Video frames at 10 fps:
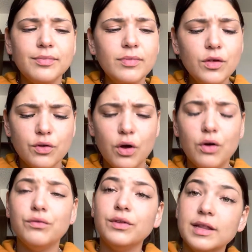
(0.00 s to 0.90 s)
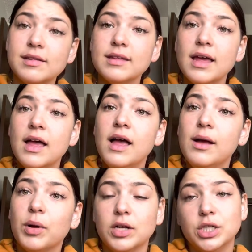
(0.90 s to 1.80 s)
So hopefully this
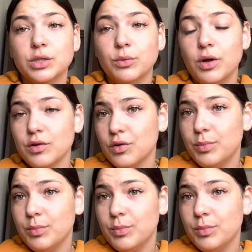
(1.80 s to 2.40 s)
project will also